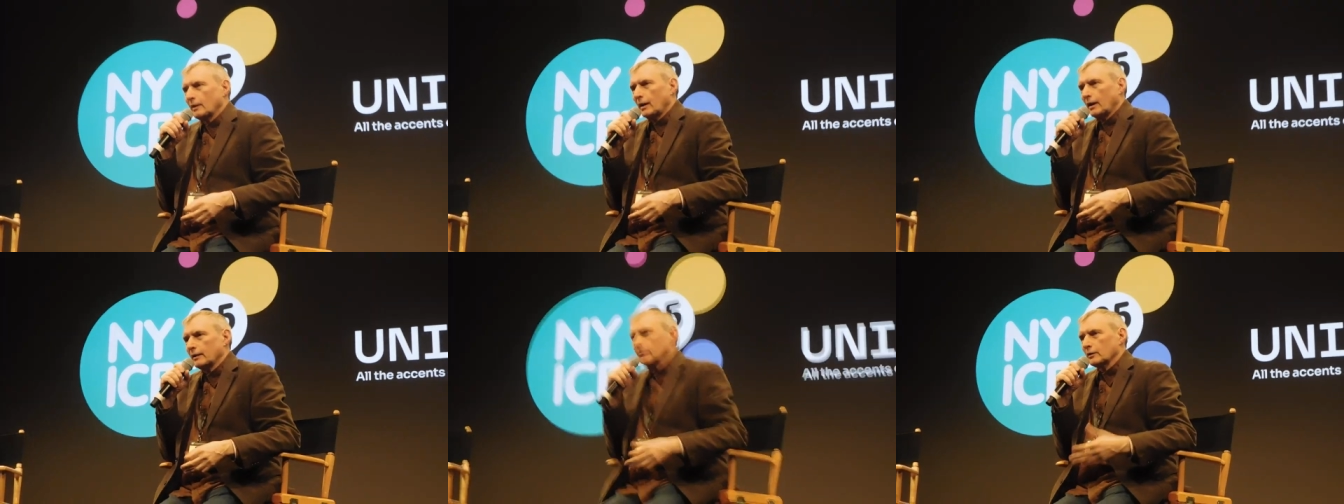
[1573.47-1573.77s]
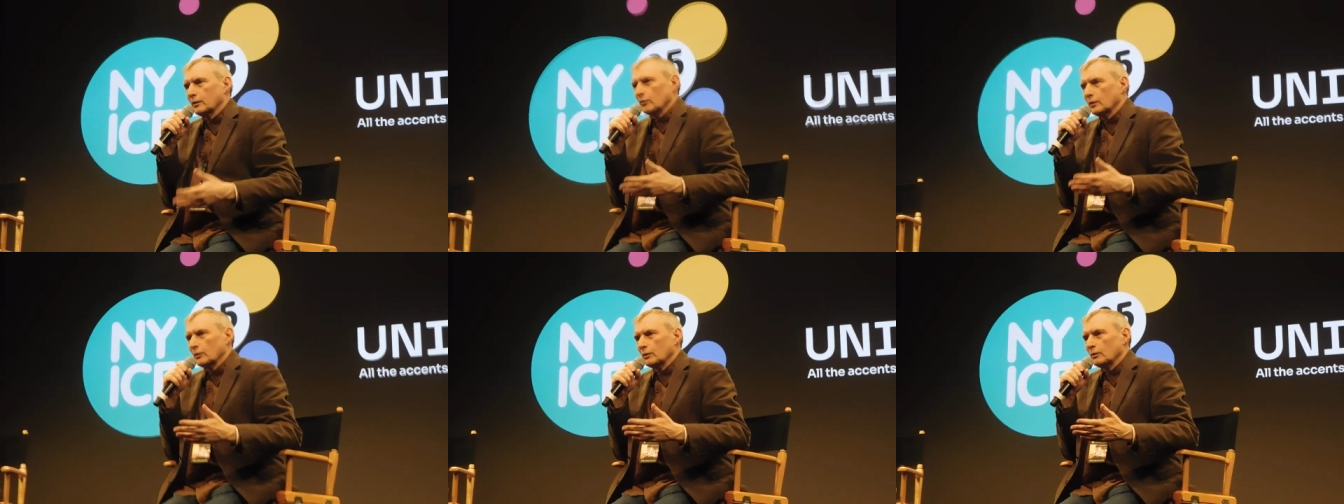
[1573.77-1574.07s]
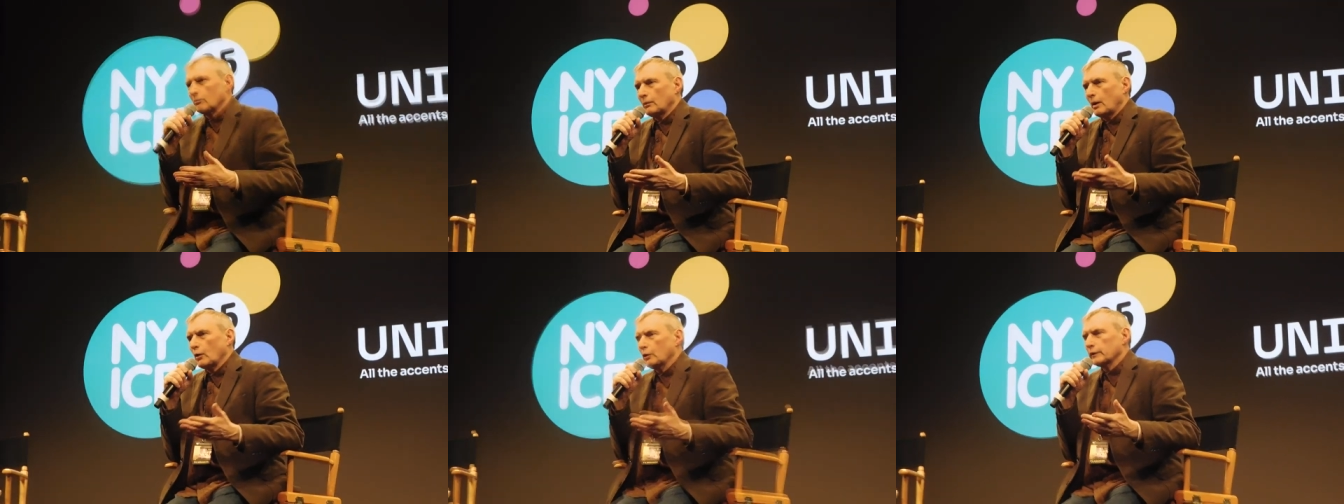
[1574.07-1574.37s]
and
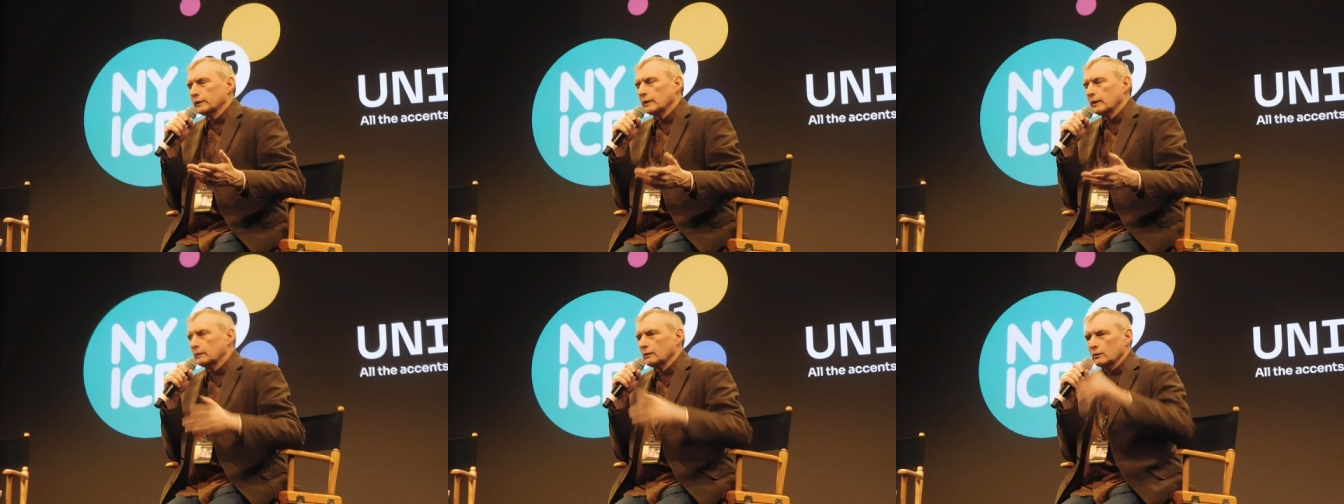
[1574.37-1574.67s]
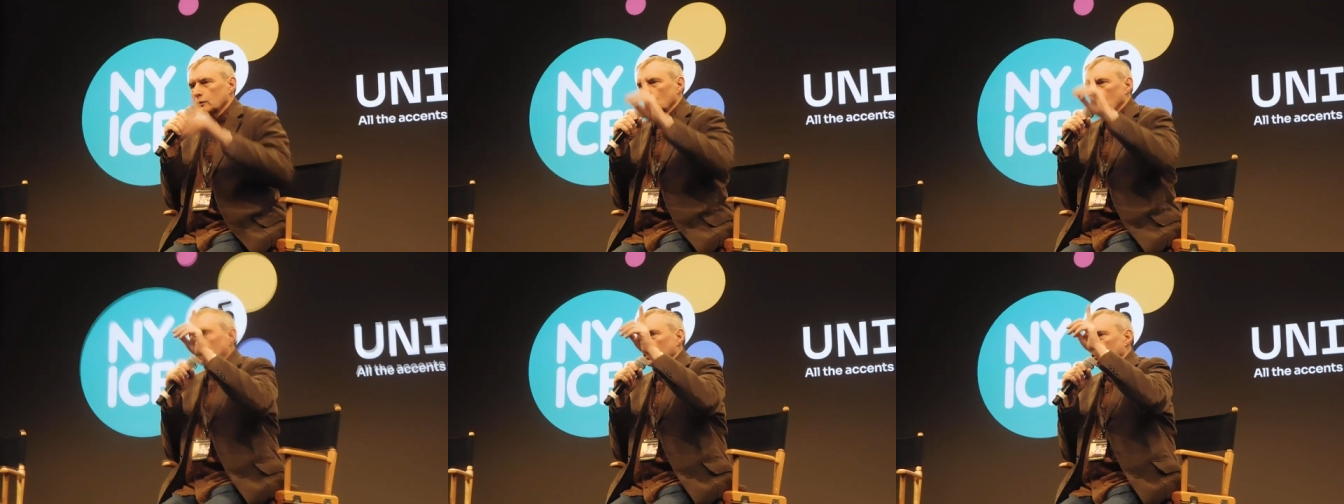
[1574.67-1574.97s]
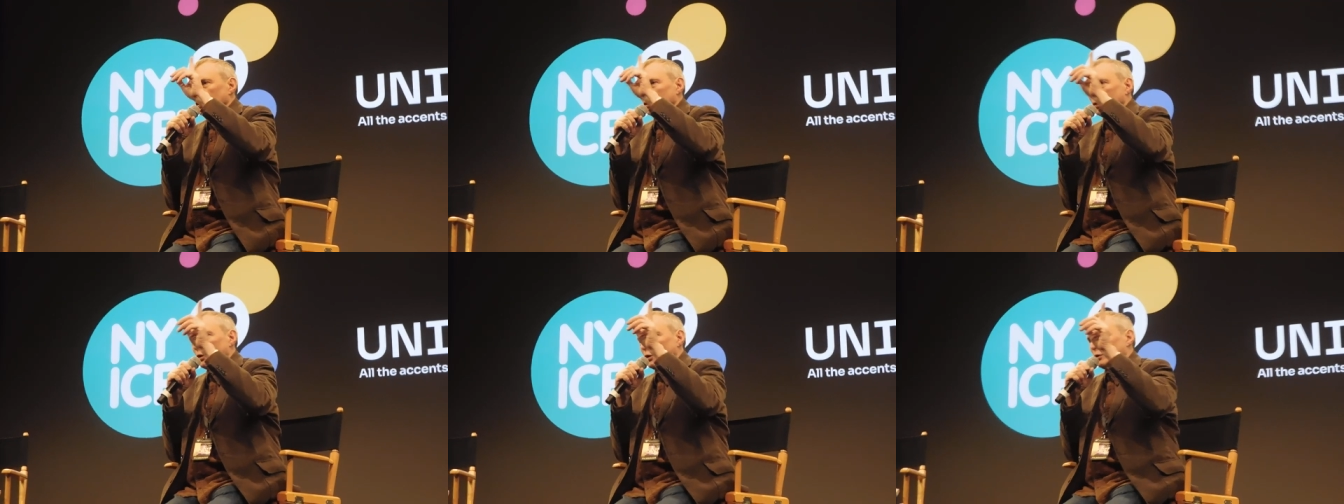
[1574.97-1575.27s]
the mouse says no
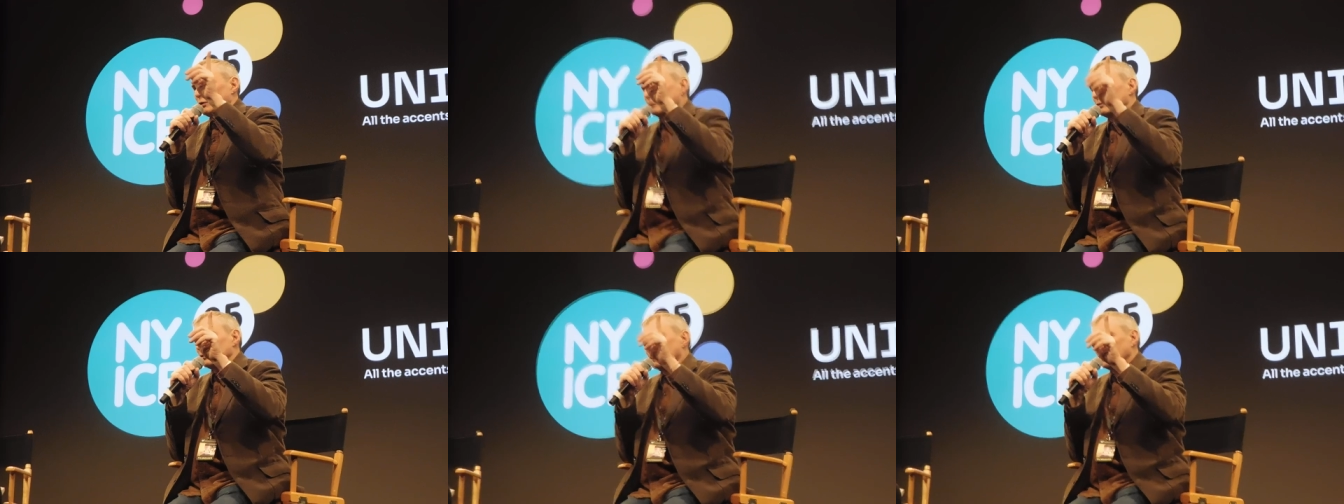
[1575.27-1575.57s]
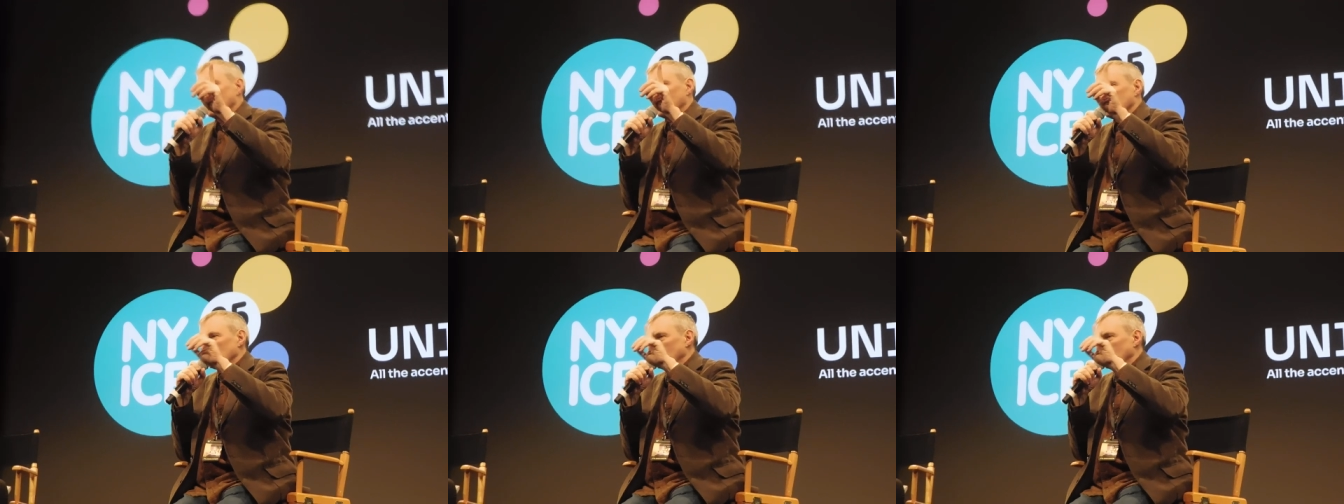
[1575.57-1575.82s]
no no no you are